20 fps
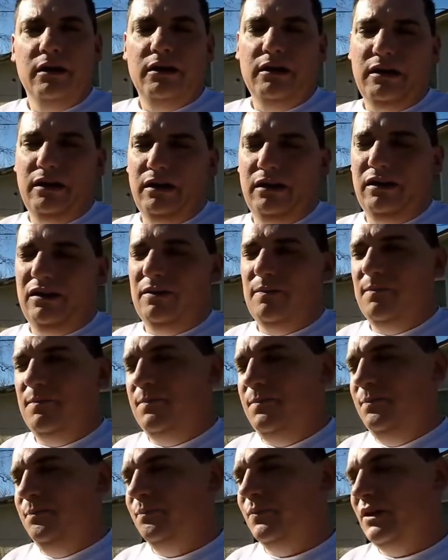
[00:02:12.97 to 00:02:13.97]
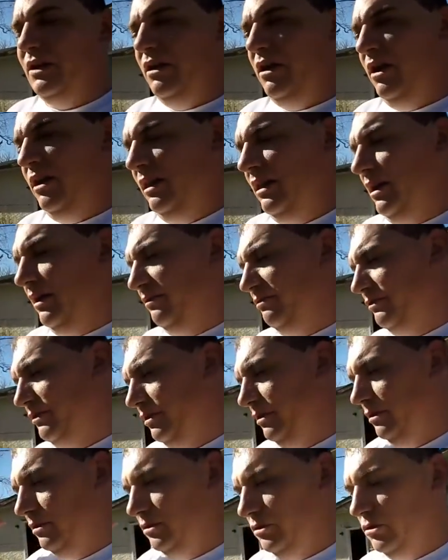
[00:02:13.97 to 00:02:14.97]
um, I left.
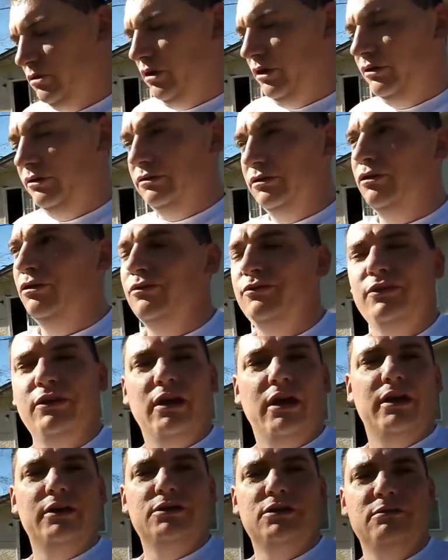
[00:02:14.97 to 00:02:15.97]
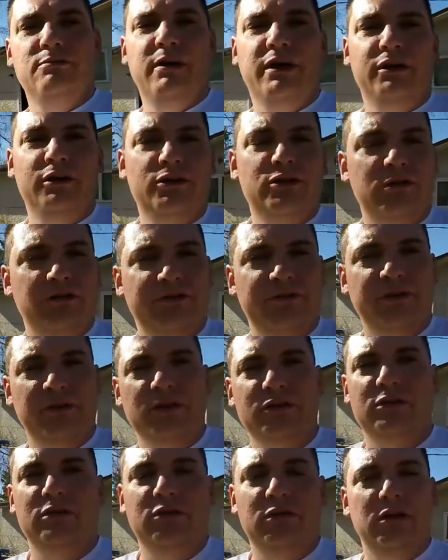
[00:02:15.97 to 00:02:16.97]
So I don't know if he actually managed to
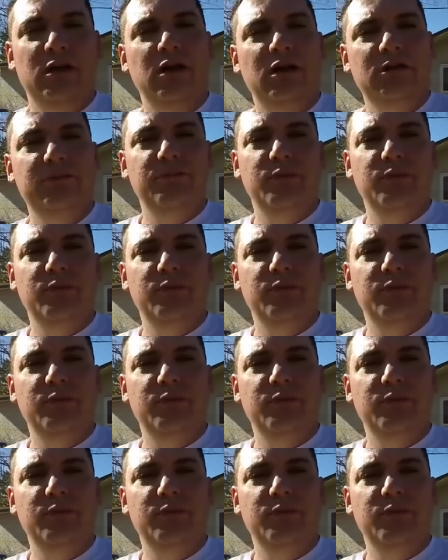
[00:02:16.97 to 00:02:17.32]
fix it or not,